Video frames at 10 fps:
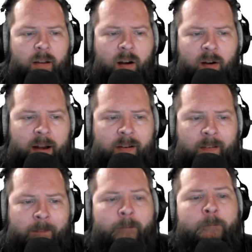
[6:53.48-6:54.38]
All right,
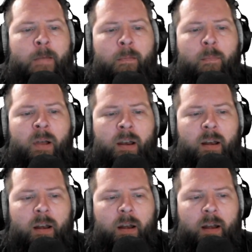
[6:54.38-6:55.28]
but
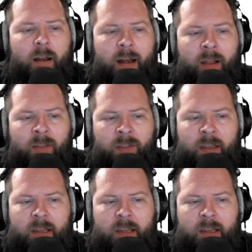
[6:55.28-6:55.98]
now the thing